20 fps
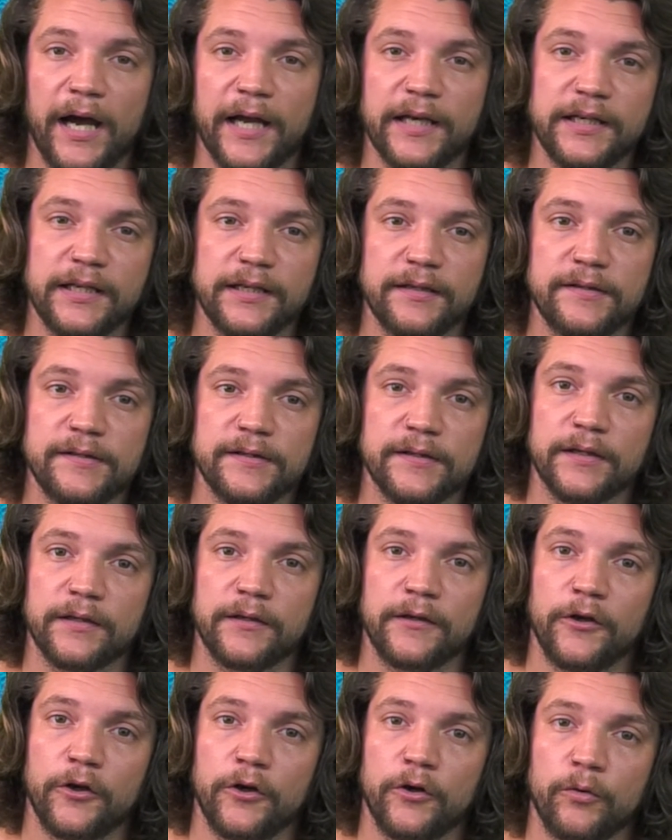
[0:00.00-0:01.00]
I need
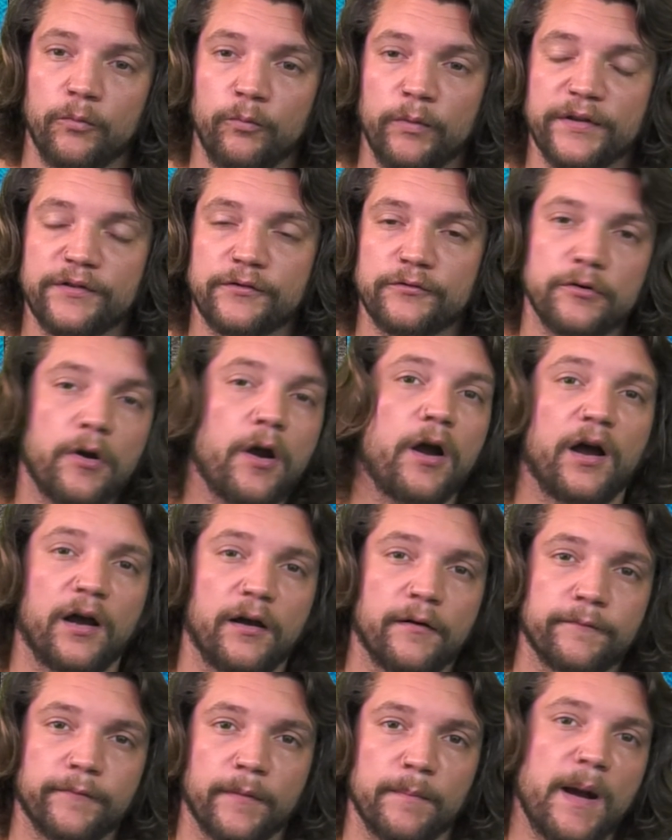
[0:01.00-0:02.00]
to
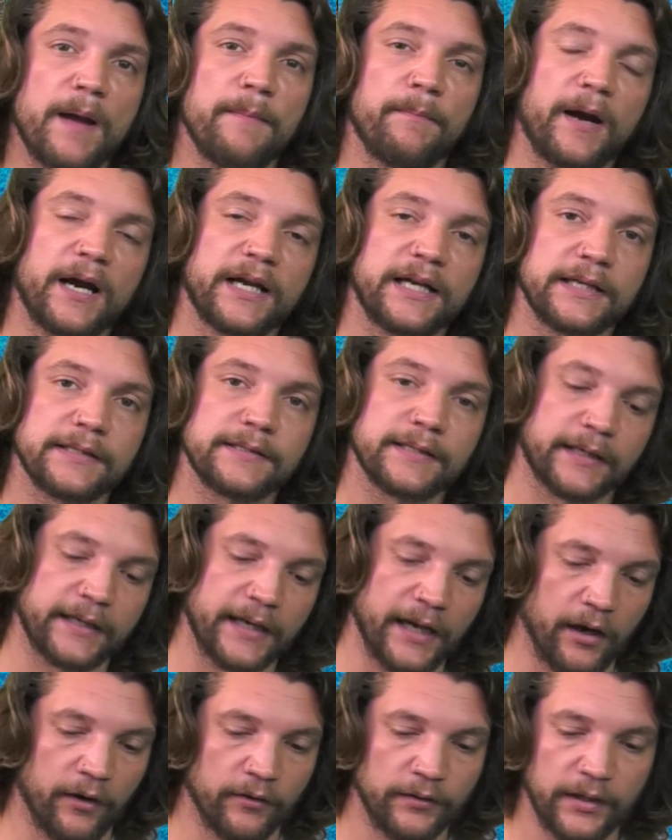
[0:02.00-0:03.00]
withdraw from my Binance
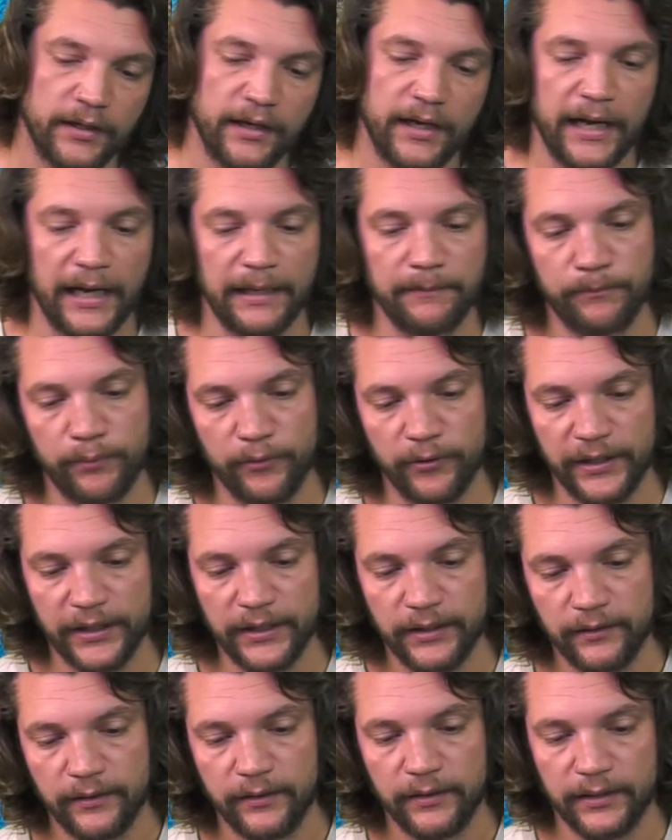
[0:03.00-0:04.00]
account and put
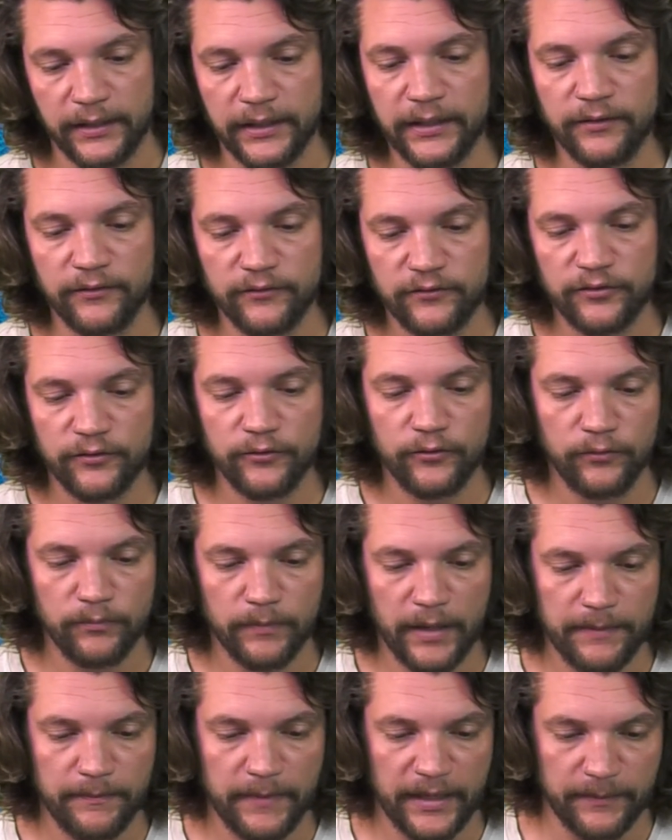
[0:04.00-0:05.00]
it into
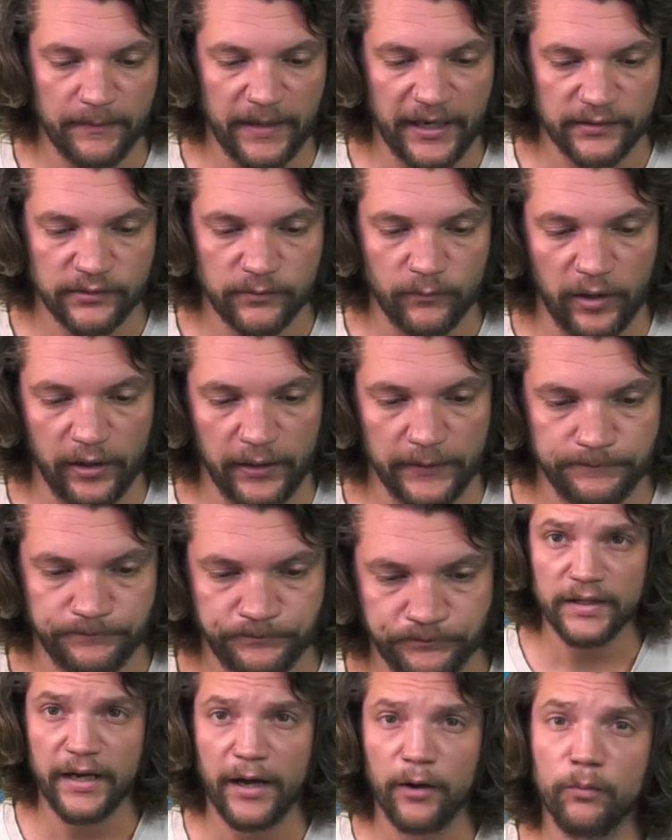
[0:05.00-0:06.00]
my MetaMask wallet.
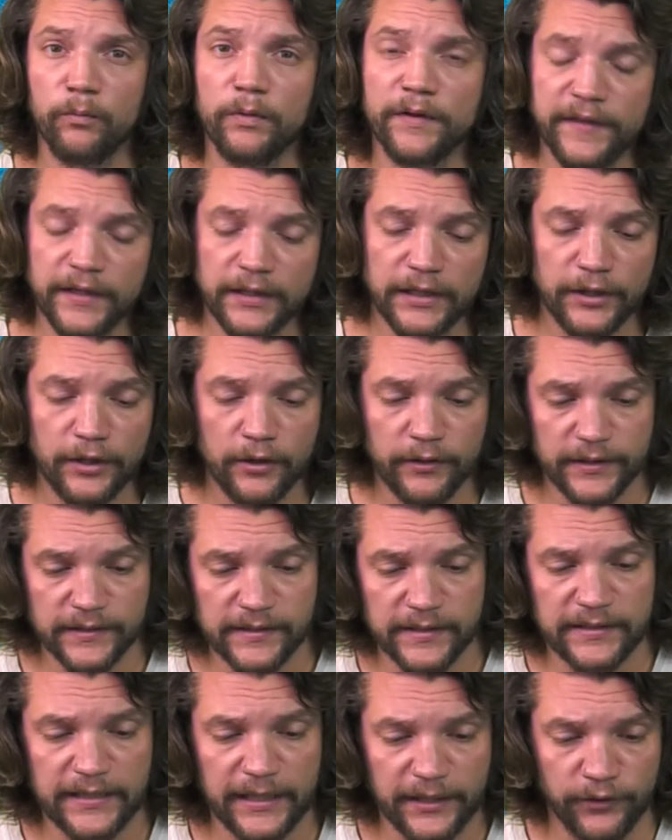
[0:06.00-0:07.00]
Now, one thing to
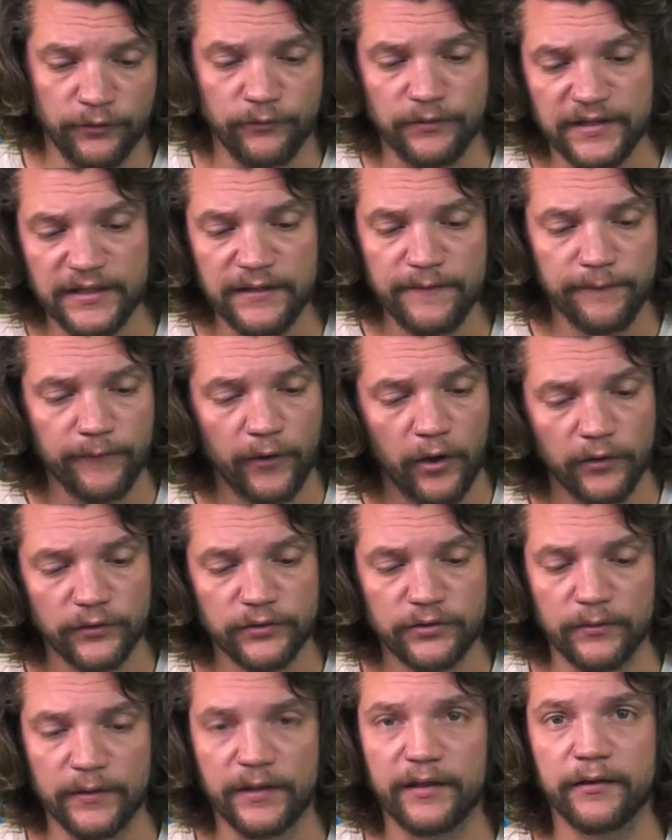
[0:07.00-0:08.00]
notice is that you default
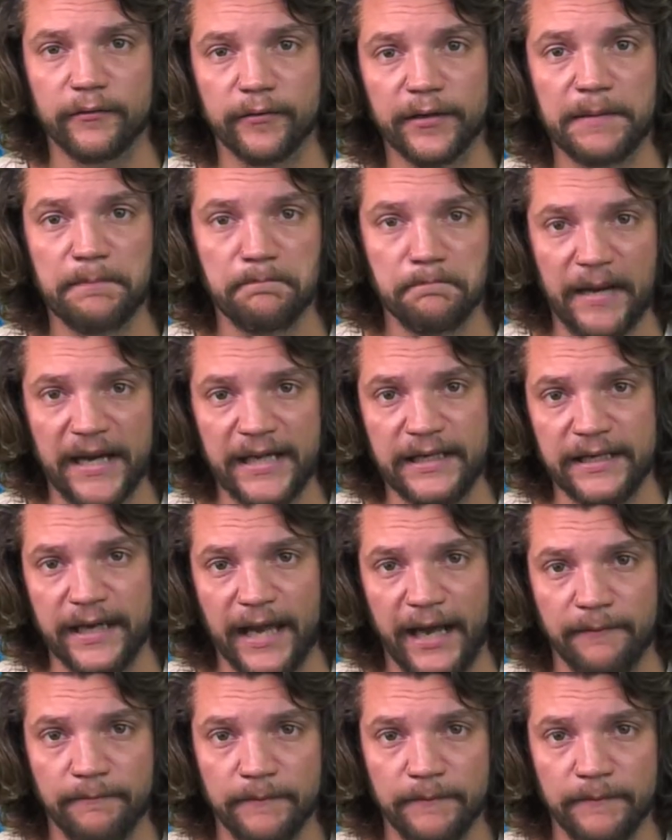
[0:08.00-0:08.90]
to Ethereum mainnet.